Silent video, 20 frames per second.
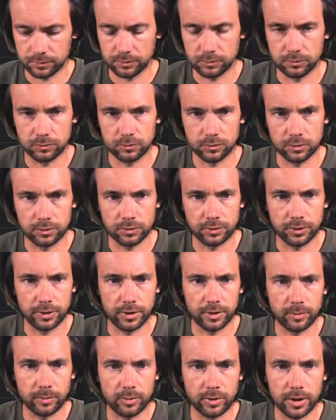We'll create
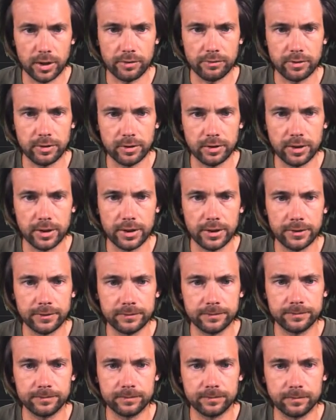a private lane.
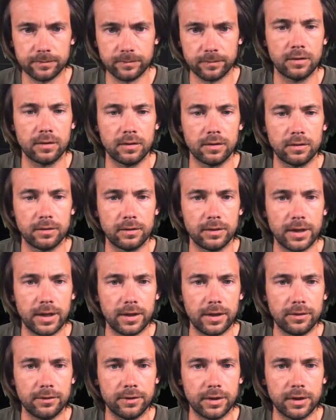
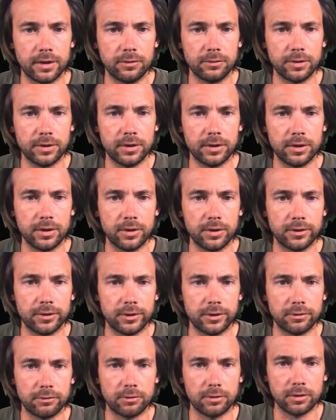Down there, we called it
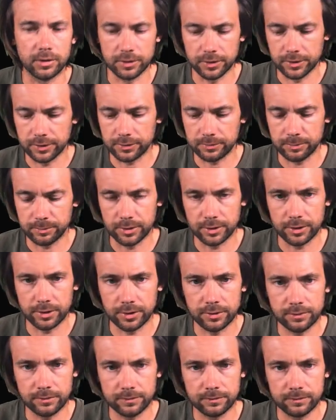the release build.